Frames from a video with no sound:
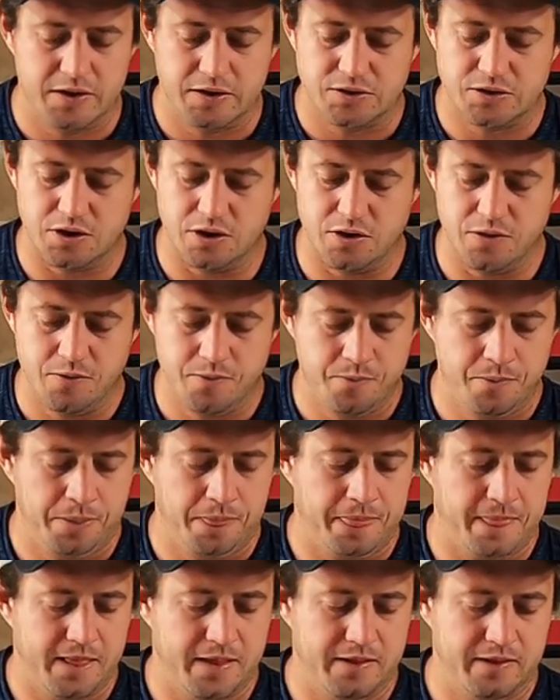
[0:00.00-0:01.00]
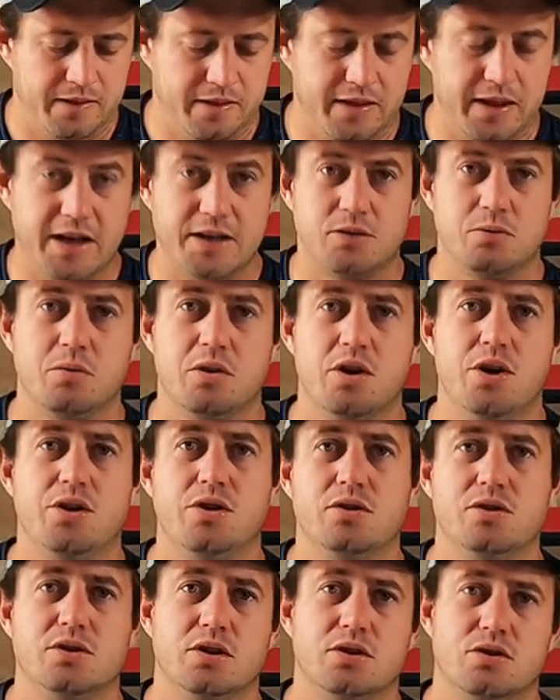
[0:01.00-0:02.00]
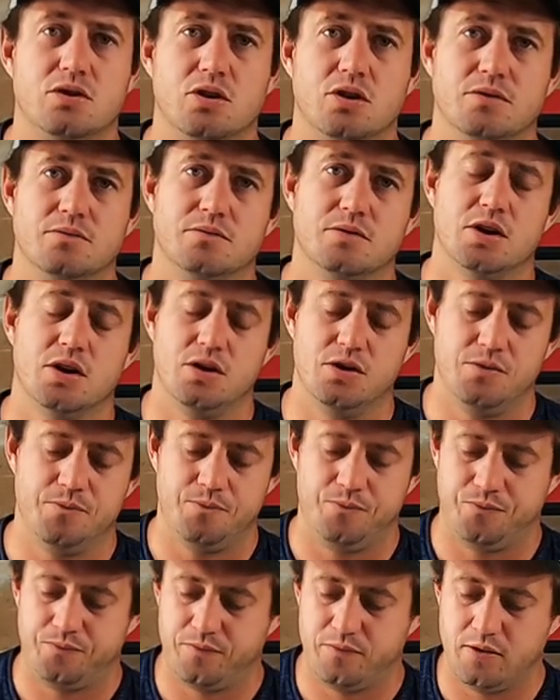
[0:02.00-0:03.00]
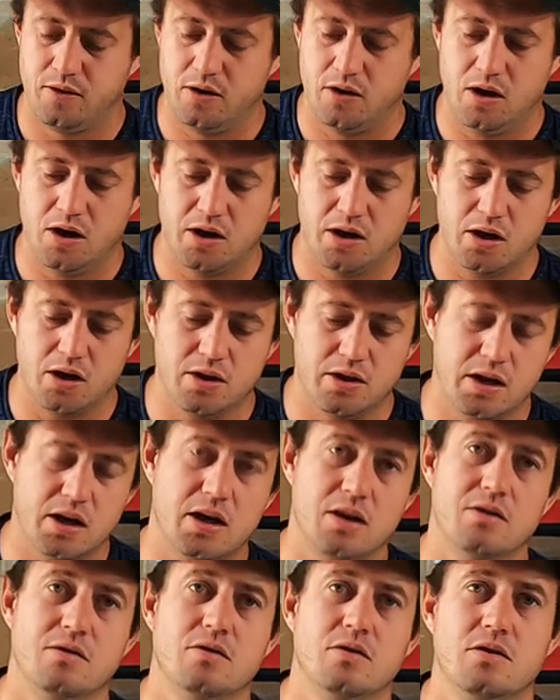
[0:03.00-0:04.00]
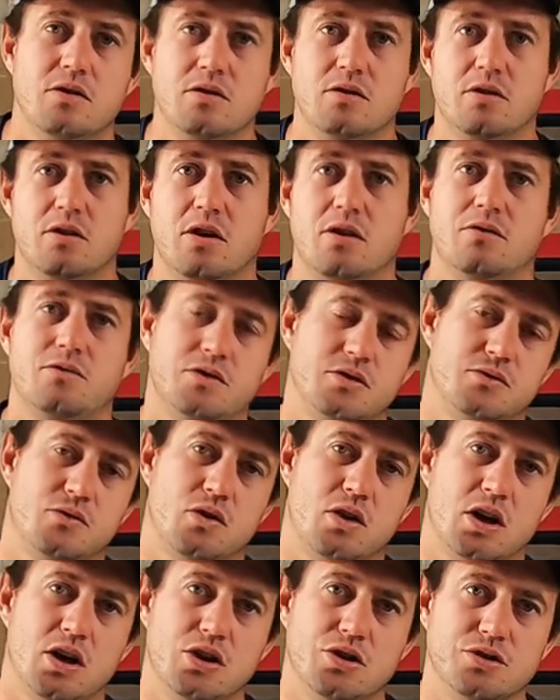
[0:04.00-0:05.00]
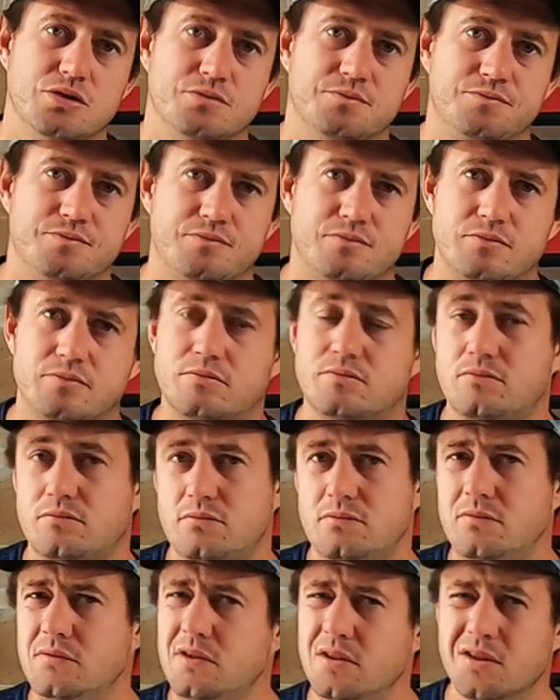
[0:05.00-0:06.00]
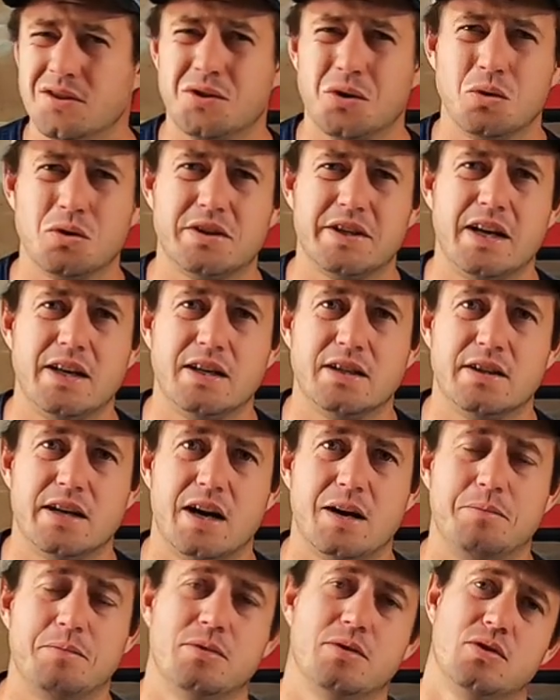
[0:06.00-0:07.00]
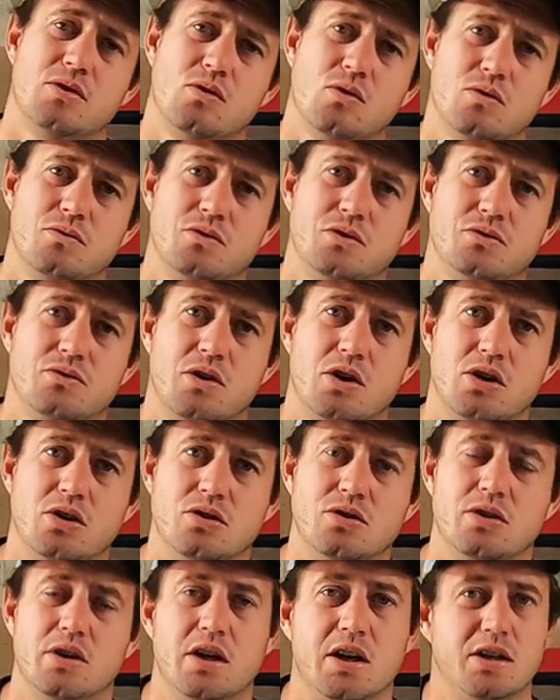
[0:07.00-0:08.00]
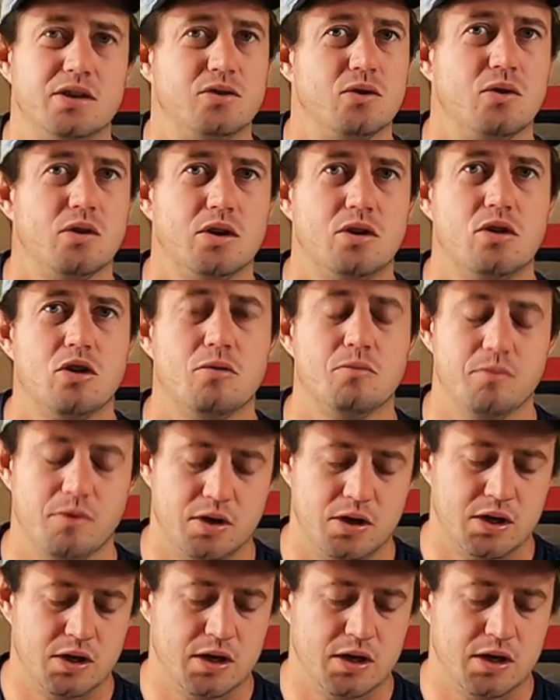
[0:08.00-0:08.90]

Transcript: So that's where I use this rod. So I go down, go and fish for Galjoen. It's all sanded up, can't fish for Galjoen, then I target cob.